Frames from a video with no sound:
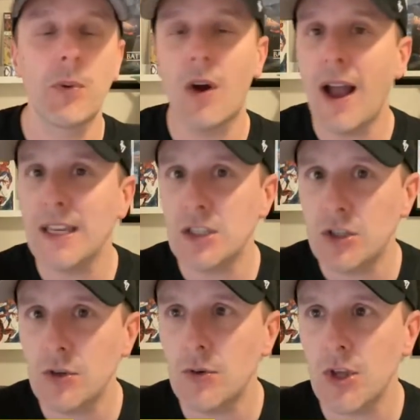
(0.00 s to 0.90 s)
Pride
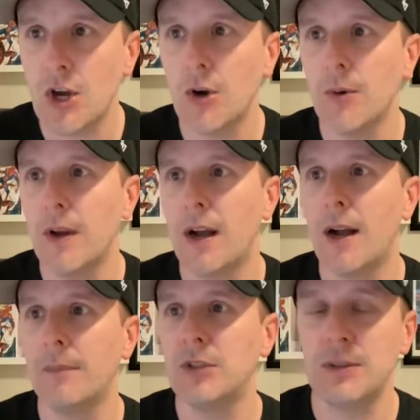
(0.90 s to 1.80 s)
2, though,
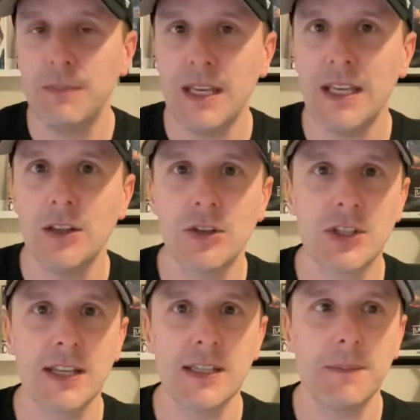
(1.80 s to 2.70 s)
um, to me,
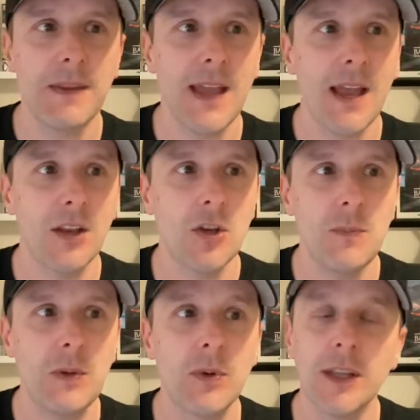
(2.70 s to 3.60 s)
looks like something that could
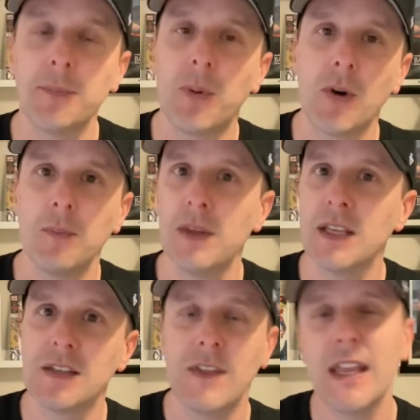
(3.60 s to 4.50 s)
be really important
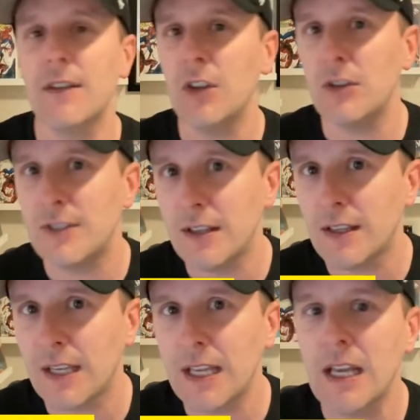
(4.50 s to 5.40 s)
because if they give it
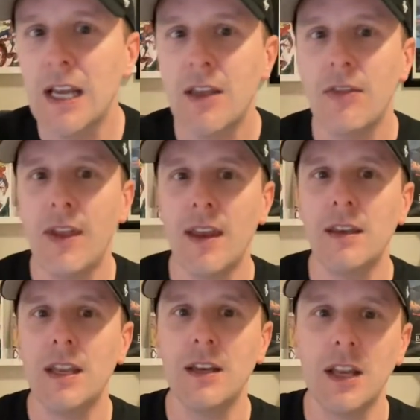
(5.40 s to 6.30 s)
utility,
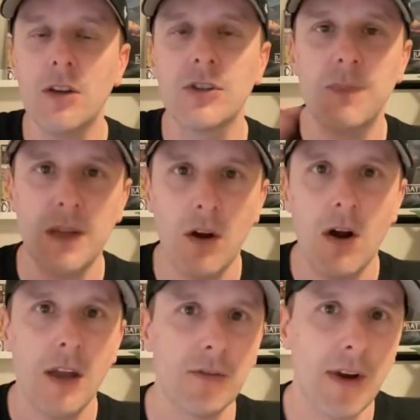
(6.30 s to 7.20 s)
then it, it goes
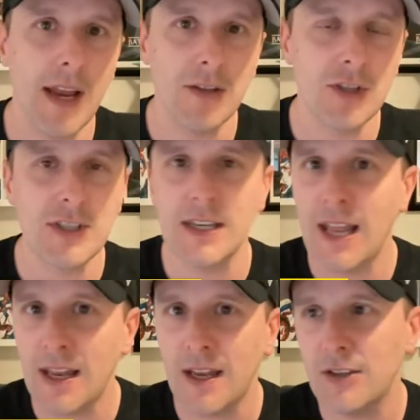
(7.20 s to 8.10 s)
beyond, right? Just an,
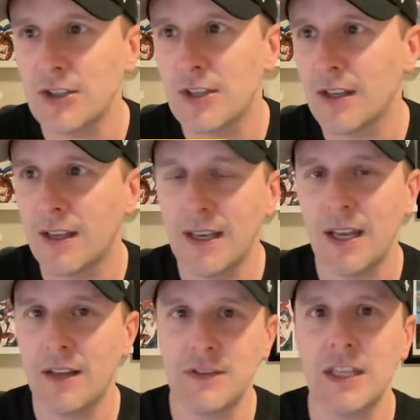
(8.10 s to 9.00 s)
just a, an
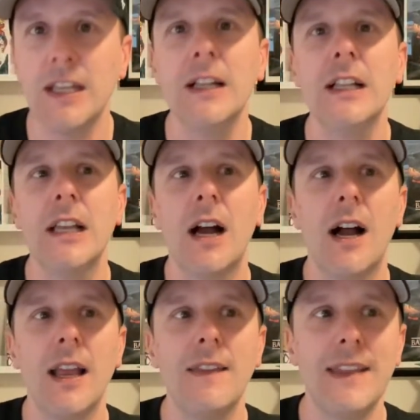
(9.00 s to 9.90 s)
NFT
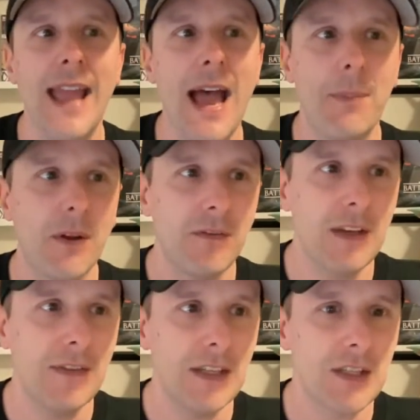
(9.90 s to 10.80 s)
uh, in the app on
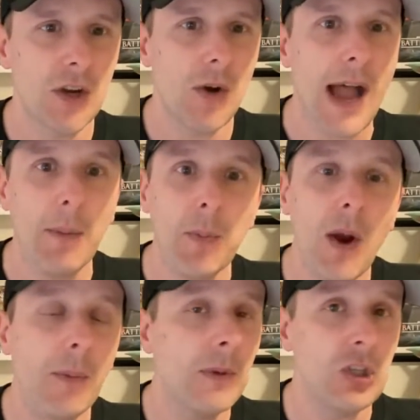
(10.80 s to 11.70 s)
VeVe. So, I would
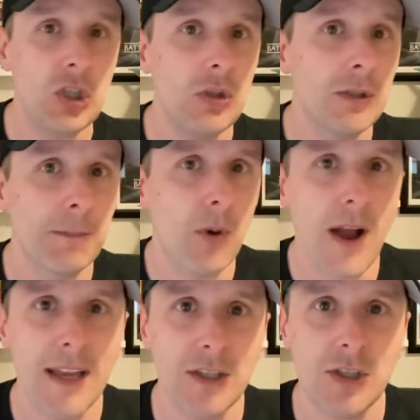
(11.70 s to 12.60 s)
probably choose
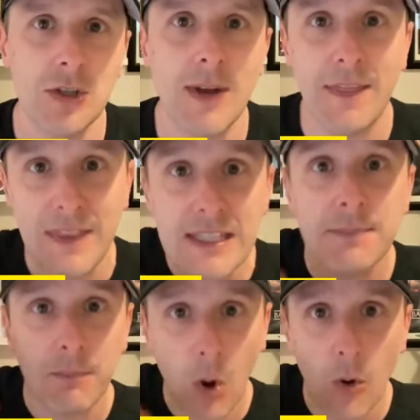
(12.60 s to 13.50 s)
Pride 2 at this
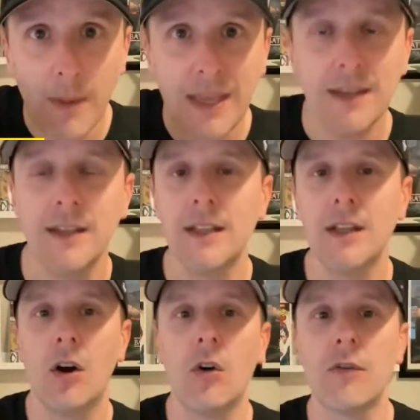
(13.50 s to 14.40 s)
moment
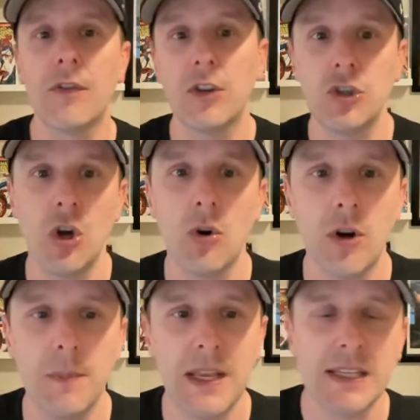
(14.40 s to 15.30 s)
over the
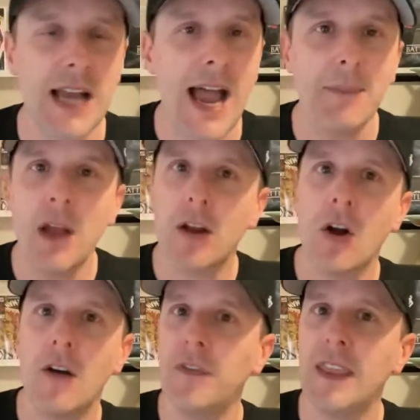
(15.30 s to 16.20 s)
Joker because I'm not
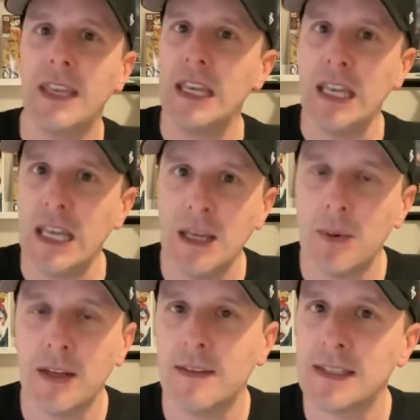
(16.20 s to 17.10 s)
confident that
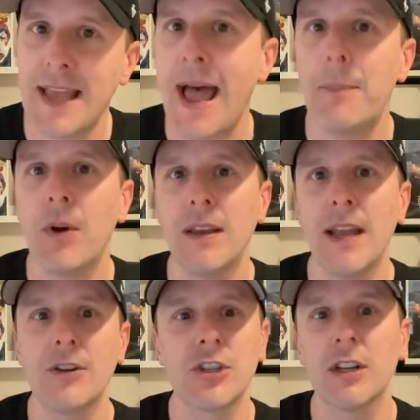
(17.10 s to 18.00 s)
anyone in this app right
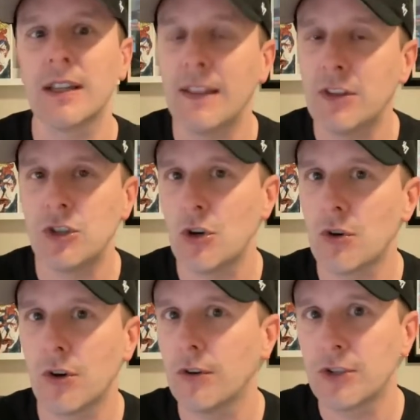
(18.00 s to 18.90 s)
now is going to let the
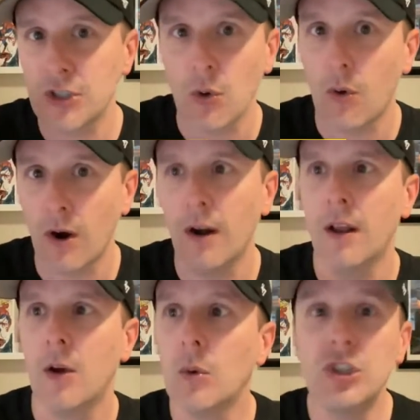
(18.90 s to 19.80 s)
Joker soar,
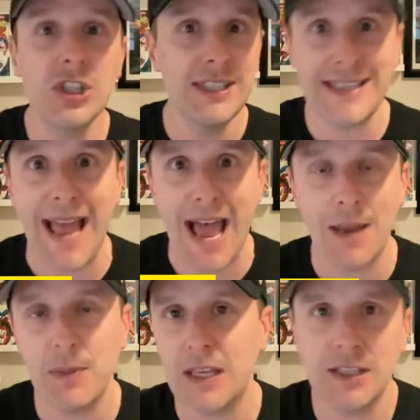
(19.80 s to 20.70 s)
which is
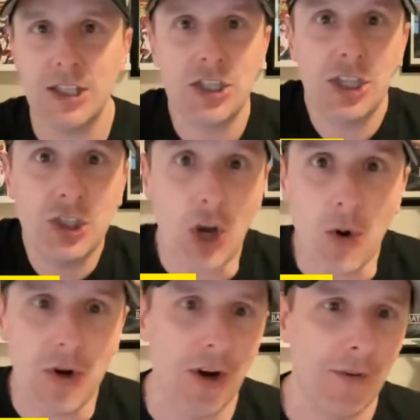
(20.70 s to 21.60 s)
sad because it's the
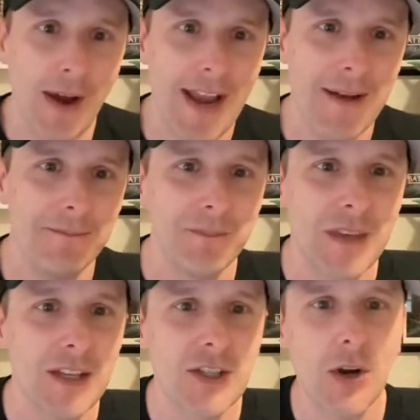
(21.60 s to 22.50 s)
Joker, right?
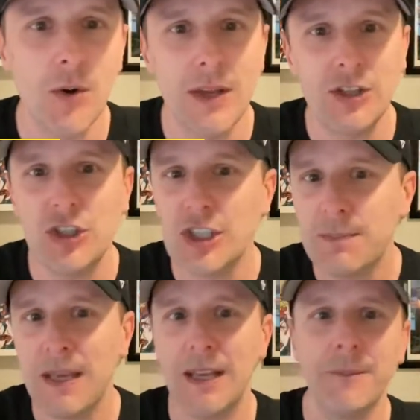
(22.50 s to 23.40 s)
So, it's just
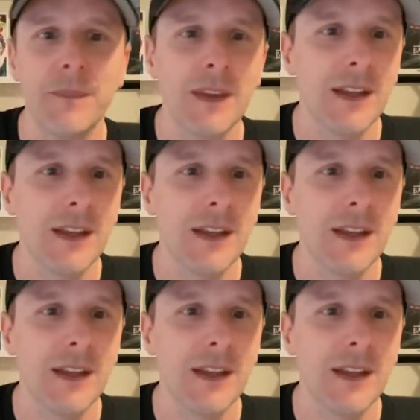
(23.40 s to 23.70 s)
me.